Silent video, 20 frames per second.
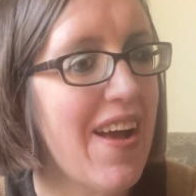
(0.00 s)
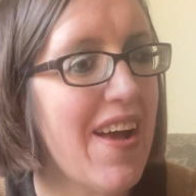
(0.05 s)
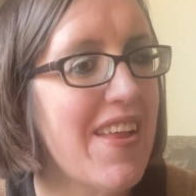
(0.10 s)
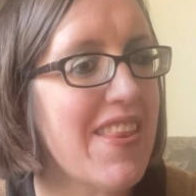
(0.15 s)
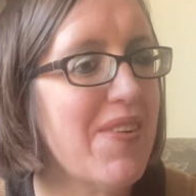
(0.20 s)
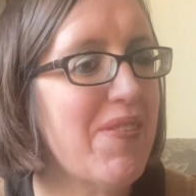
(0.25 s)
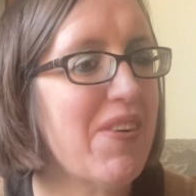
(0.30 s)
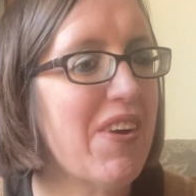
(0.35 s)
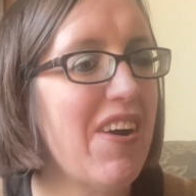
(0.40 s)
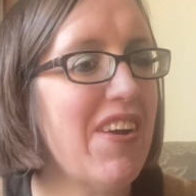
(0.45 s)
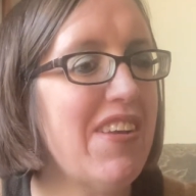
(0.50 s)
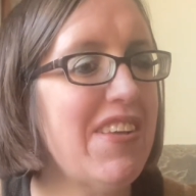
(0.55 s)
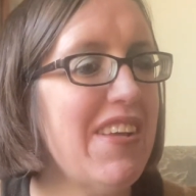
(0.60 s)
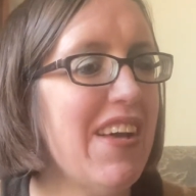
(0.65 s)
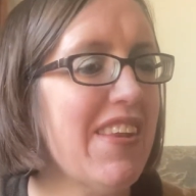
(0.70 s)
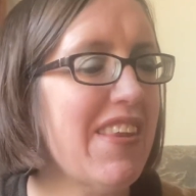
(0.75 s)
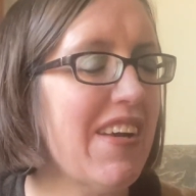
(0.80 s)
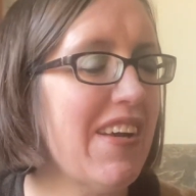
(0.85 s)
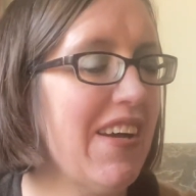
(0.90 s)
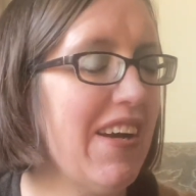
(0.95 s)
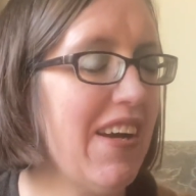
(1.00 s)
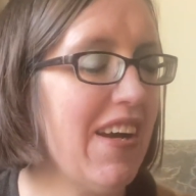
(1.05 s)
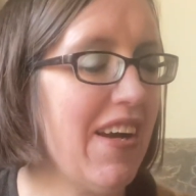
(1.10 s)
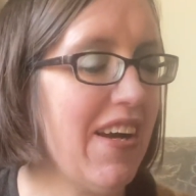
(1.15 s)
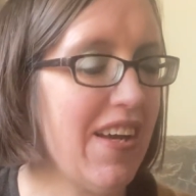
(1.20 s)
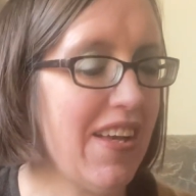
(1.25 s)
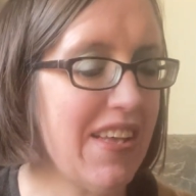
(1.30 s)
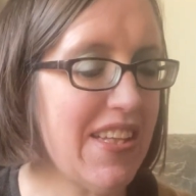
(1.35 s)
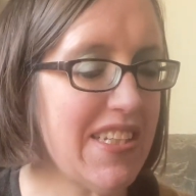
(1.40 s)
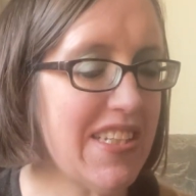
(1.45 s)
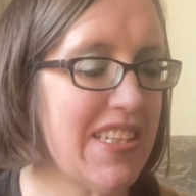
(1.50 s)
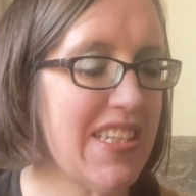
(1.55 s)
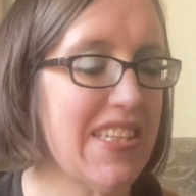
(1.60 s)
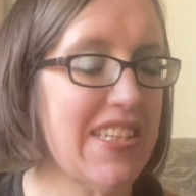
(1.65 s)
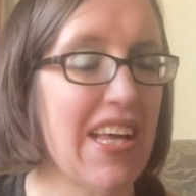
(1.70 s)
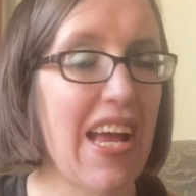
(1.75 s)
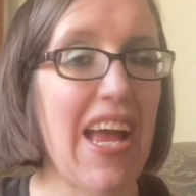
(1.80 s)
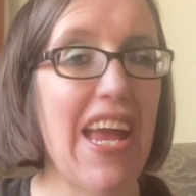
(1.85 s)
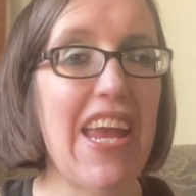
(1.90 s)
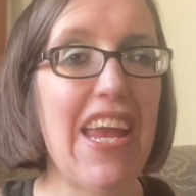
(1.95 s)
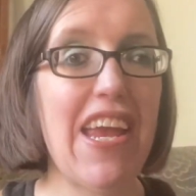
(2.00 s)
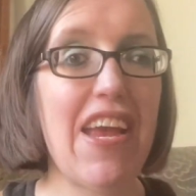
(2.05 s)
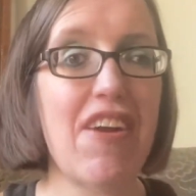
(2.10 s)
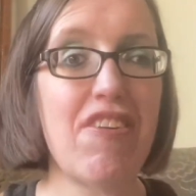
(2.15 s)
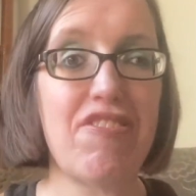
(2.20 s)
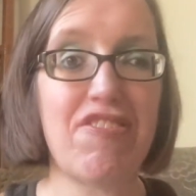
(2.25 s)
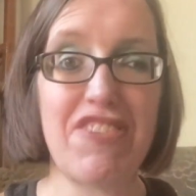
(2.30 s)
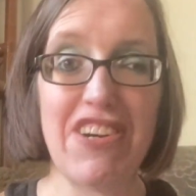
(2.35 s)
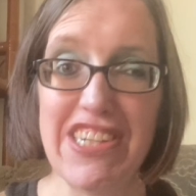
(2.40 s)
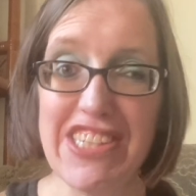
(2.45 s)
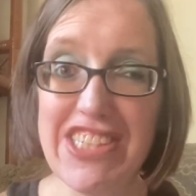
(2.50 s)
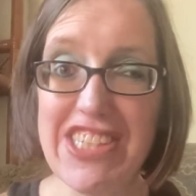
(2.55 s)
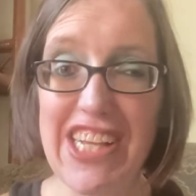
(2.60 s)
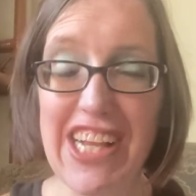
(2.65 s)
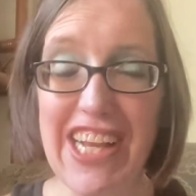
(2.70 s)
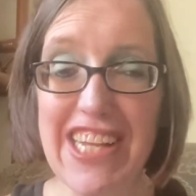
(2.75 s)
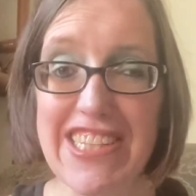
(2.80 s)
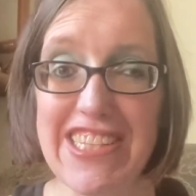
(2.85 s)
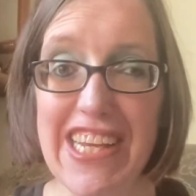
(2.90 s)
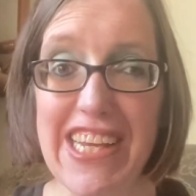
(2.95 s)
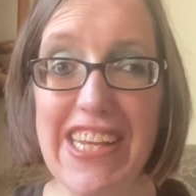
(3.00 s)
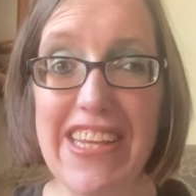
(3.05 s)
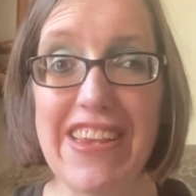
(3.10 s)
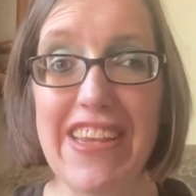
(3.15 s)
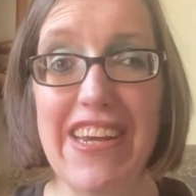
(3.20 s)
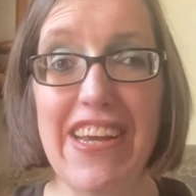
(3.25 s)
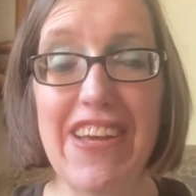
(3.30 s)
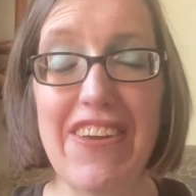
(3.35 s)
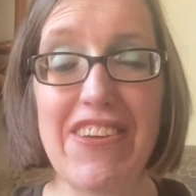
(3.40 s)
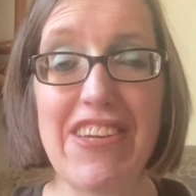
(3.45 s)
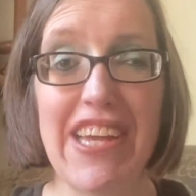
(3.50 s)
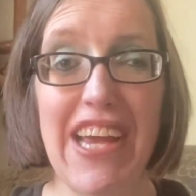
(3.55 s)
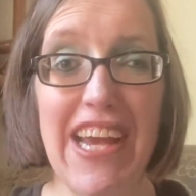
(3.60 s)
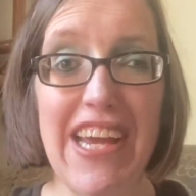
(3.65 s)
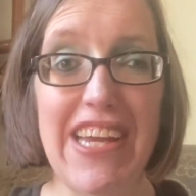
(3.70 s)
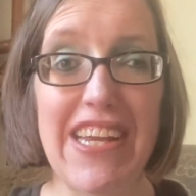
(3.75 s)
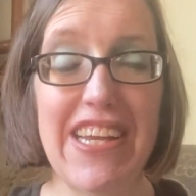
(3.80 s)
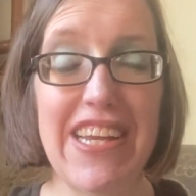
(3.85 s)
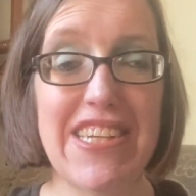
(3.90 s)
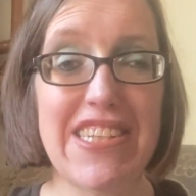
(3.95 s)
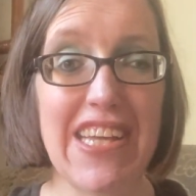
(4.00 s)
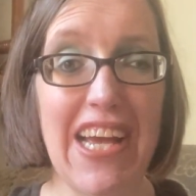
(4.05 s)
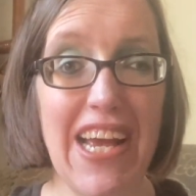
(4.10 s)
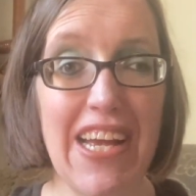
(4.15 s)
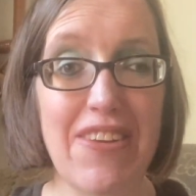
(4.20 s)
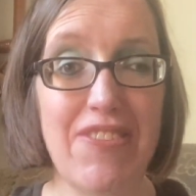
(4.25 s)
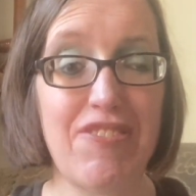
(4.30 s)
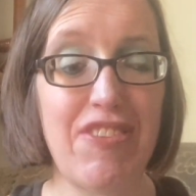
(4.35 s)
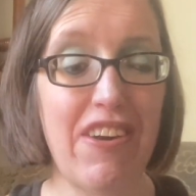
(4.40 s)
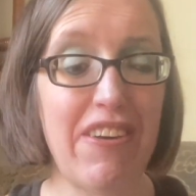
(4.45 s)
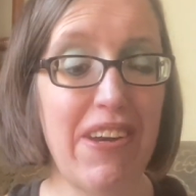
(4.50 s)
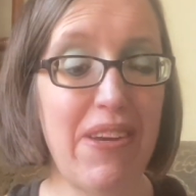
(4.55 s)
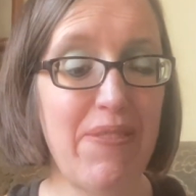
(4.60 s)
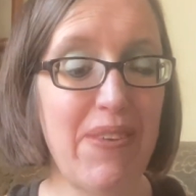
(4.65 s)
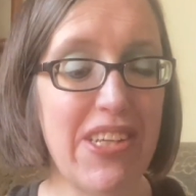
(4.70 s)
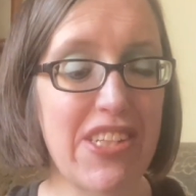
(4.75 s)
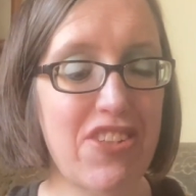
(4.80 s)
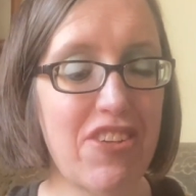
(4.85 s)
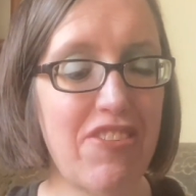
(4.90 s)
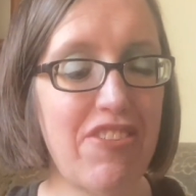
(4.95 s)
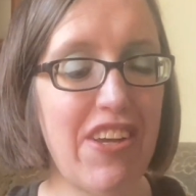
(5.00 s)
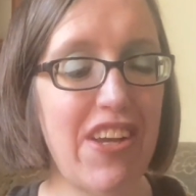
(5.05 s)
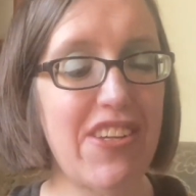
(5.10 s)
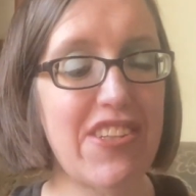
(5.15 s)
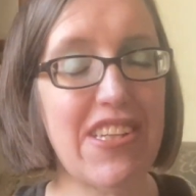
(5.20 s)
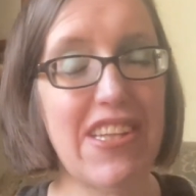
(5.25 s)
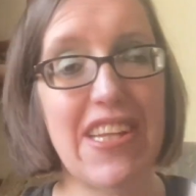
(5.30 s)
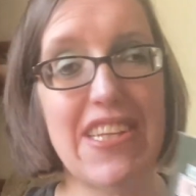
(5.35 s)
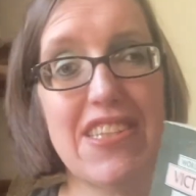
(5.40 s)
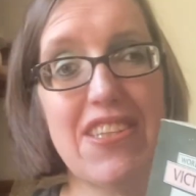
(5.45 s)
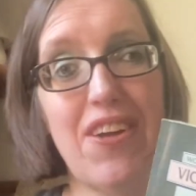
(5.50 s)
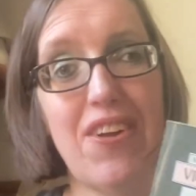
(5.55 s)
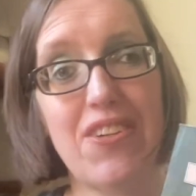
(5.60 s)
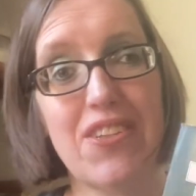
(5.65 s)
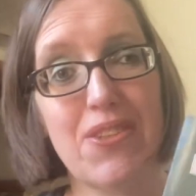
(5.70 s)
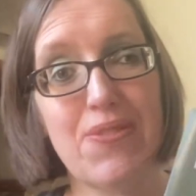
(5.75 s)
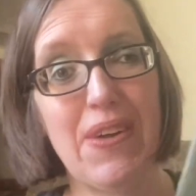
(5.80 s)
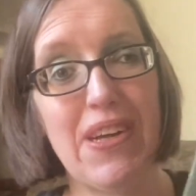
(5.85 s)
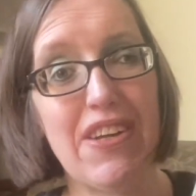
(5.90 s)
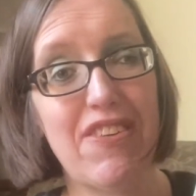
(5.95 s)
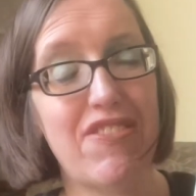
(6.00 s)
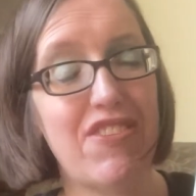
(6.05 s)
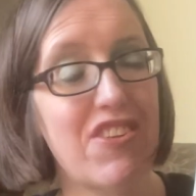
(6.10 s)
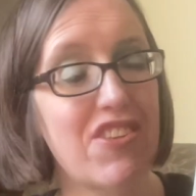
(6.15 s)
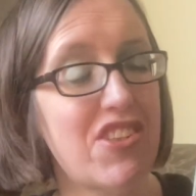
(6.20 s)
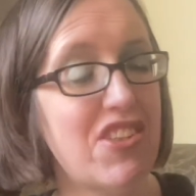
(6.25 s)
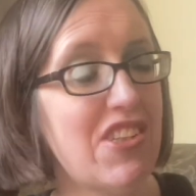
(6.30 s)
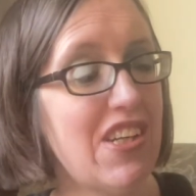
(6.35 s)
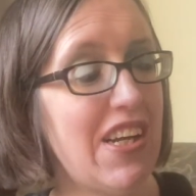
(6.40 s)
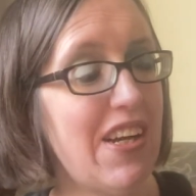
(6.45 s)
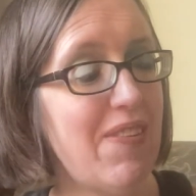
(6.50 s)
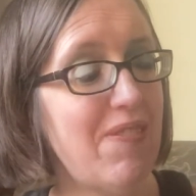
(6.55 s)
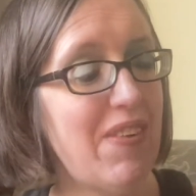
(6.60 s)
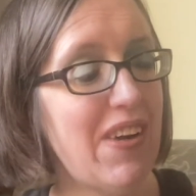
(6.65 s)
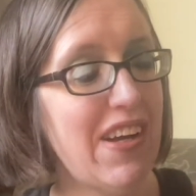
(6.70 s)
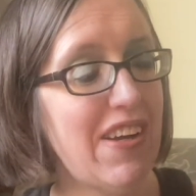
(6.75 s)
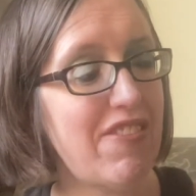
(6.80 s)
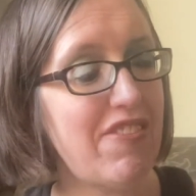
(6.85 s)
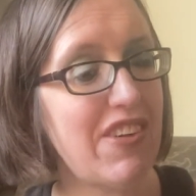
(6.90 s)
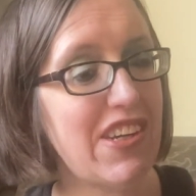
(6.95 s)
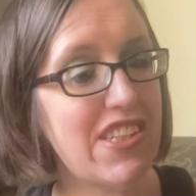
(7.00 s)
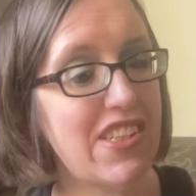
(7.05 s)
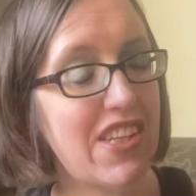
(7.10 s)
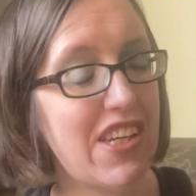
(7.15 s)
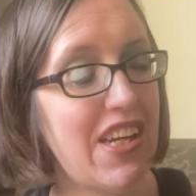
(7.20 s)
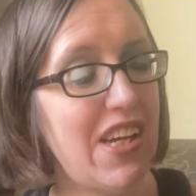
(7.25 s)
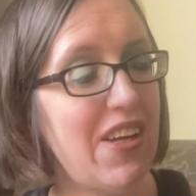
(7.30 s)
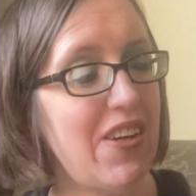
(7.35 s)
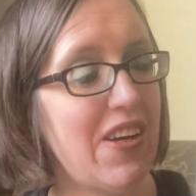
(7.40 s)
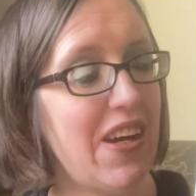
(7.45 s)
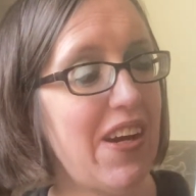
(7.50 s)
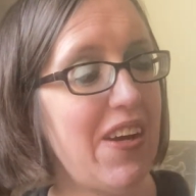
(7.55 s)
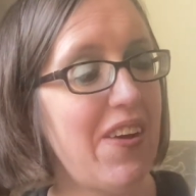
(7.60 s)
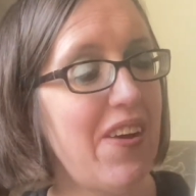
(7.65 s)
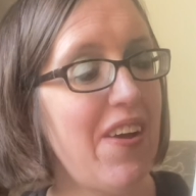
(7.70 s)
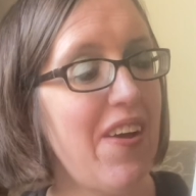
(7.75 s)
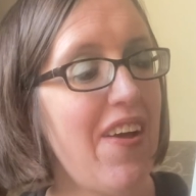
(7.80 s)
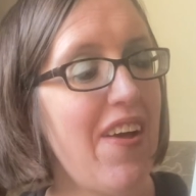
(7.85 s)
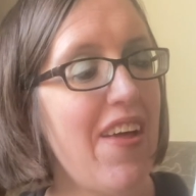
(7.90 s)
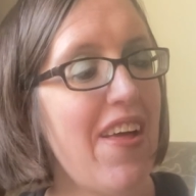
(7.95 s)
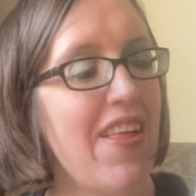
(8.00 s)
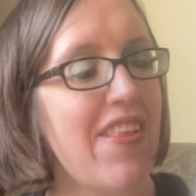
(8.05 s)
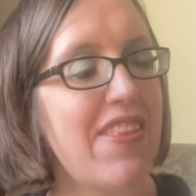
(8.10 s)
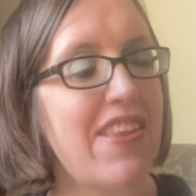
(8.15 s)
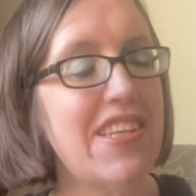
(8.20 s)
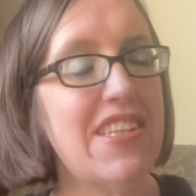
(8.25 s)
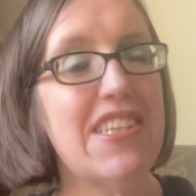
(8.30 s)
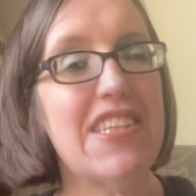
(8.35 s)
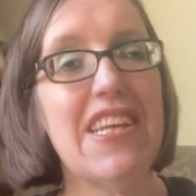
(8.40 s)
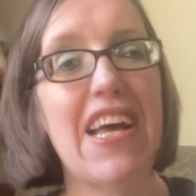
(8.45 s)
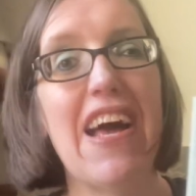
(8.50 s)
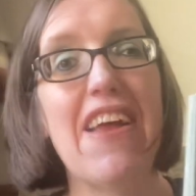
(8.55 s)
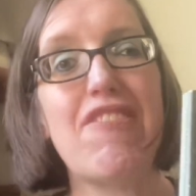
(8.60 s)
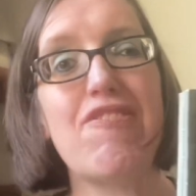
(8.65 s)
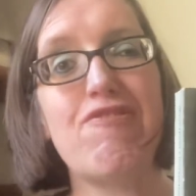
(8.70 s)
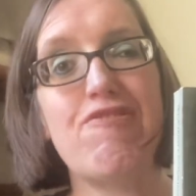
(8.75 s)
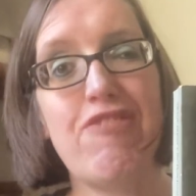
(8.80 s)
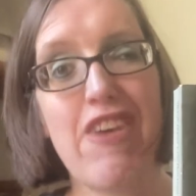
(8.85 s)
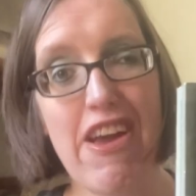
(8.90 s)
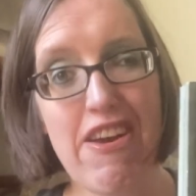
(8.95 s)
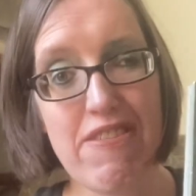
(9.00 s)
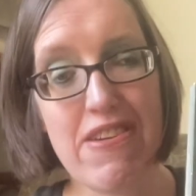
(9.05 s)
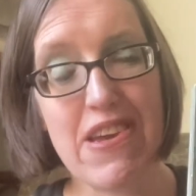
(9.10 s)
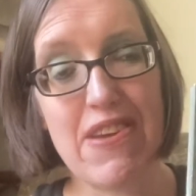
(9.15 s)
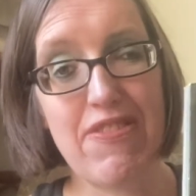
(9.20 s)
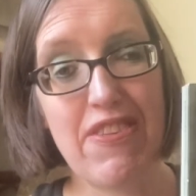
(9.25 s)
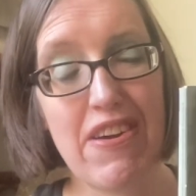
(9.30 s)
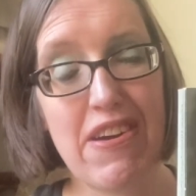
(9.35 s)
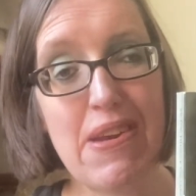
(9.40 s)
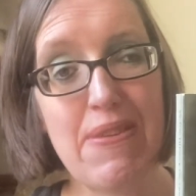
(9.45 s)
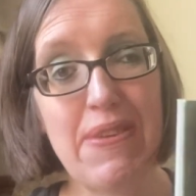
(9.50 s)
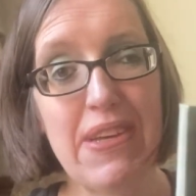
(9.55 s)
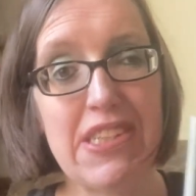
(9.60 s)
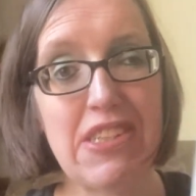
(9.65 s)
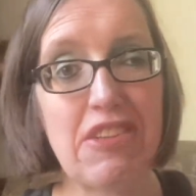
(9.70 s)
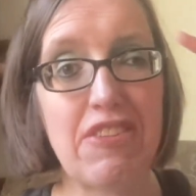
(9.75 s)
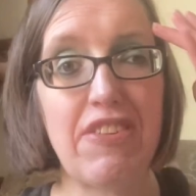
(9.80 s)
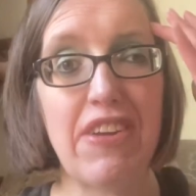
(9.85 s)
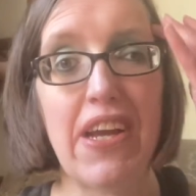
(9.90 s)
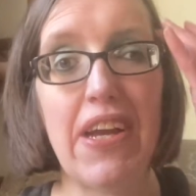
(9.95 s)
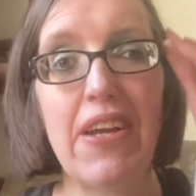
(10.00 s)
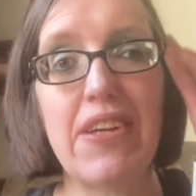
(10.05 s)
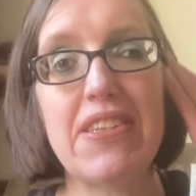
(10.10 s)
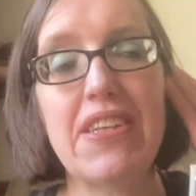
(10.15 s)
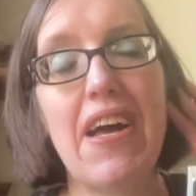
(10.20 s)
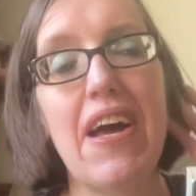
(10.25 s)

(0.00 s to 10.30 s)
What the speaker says: Then we've got another, this is a French classic that again has had very mixed reviews, and that's The Hunchback of Notre Dame by Victor Hugo. This has had very, very mixed reviews.